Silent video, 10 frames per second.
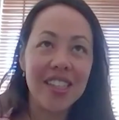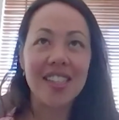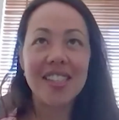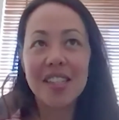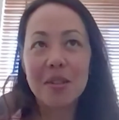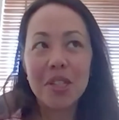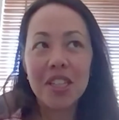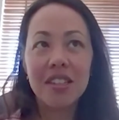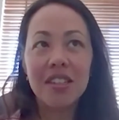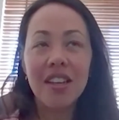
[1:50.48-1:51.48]
and
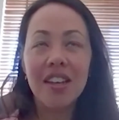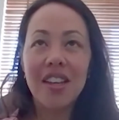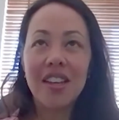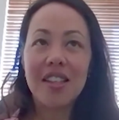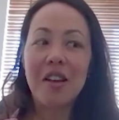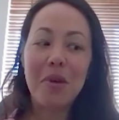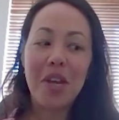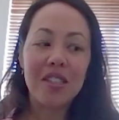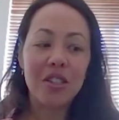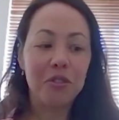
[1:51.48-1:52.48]
cinnamon is kind of
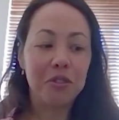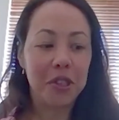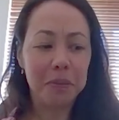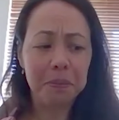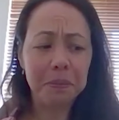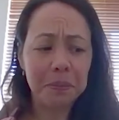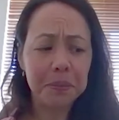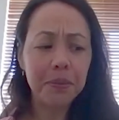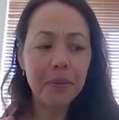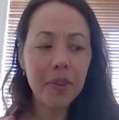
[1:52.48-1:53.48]
based off a
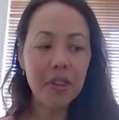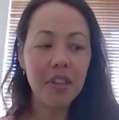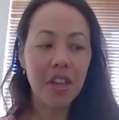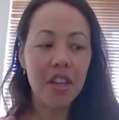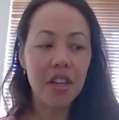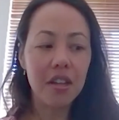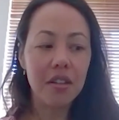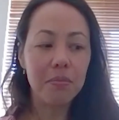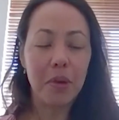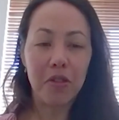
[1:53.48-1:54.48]

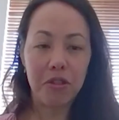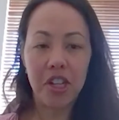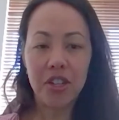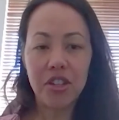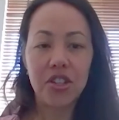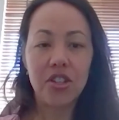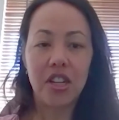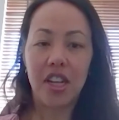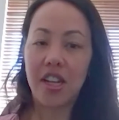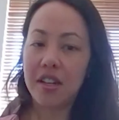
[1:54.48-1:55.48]
beverage
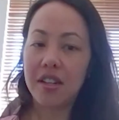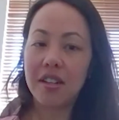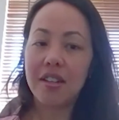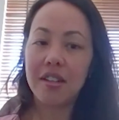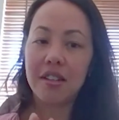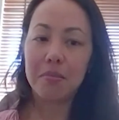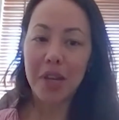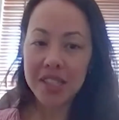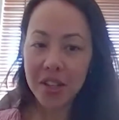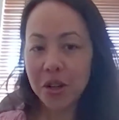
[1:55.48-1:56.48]
in
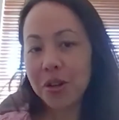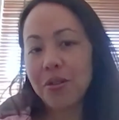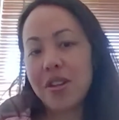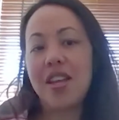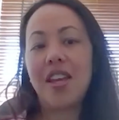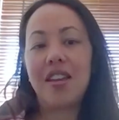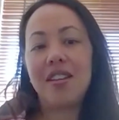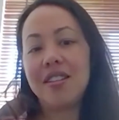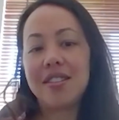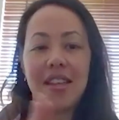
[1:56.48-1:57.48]
Mexico,
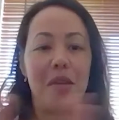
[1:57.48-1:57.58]
and they